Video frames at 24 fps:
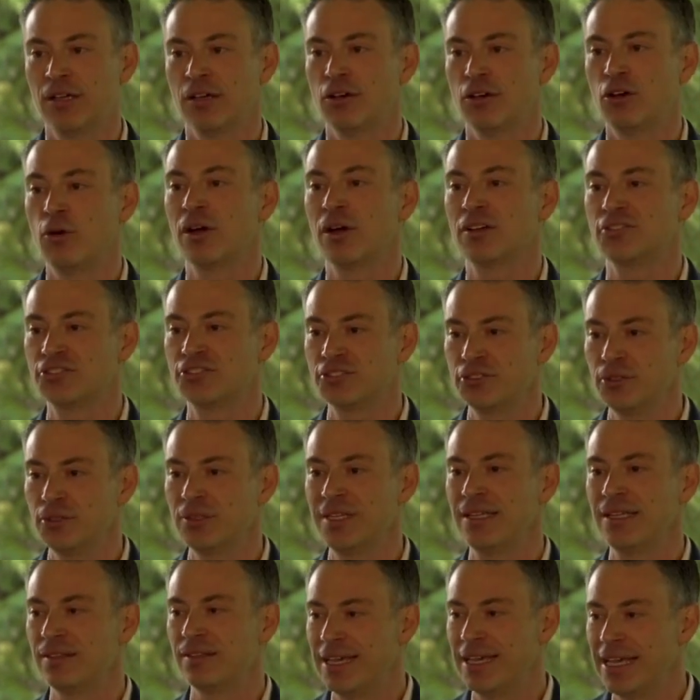who are
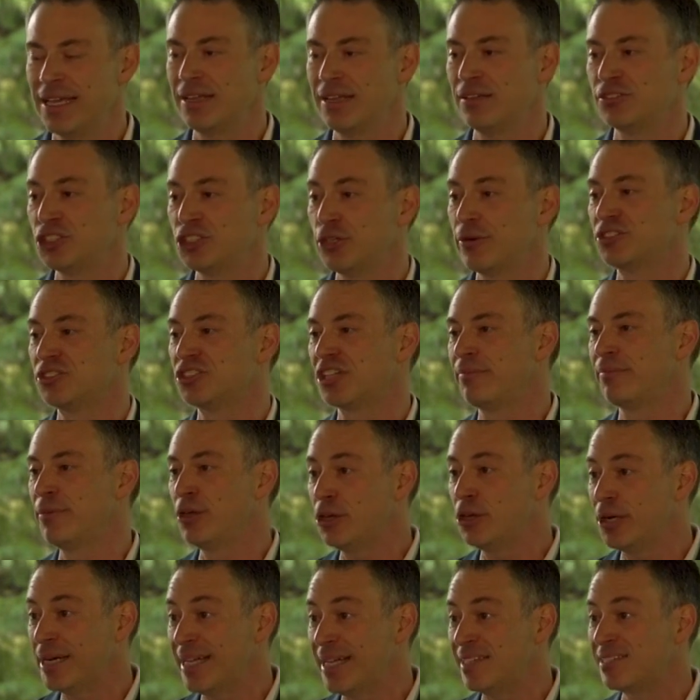truly leading Jewish
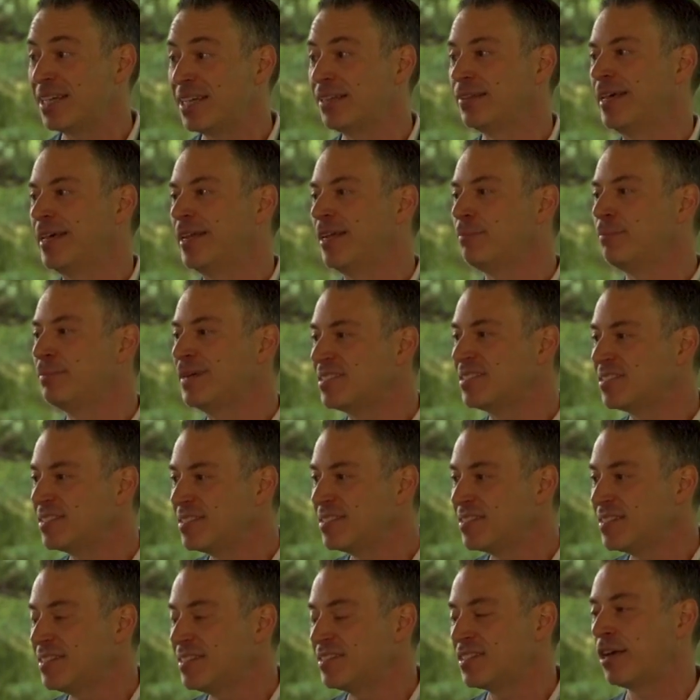communities and leading
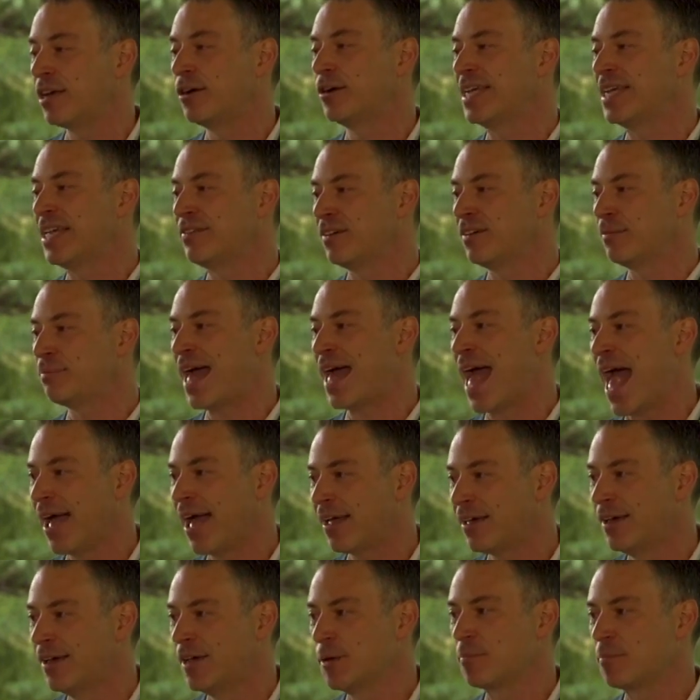businesses and are giving
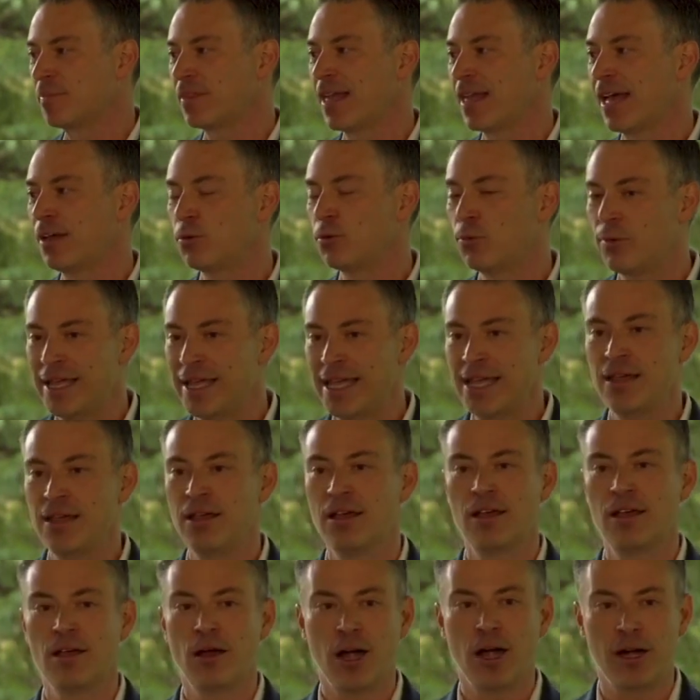back. And we
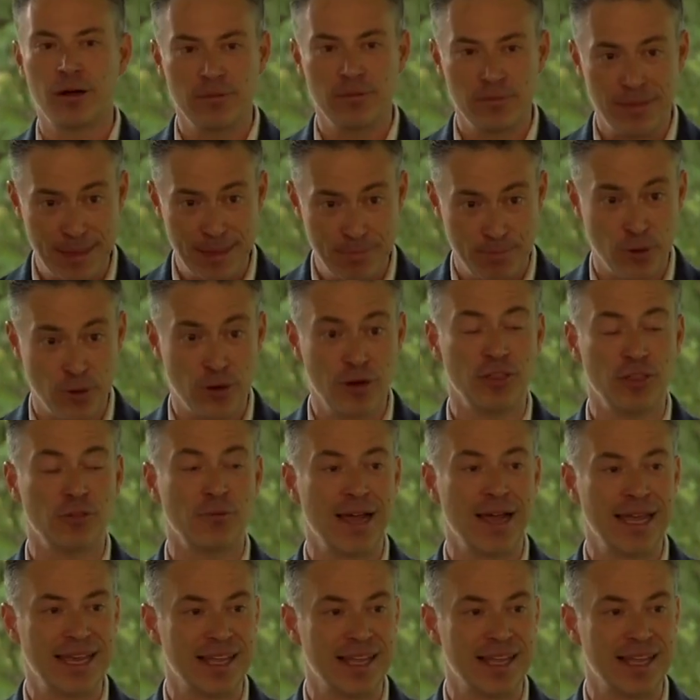are Birthright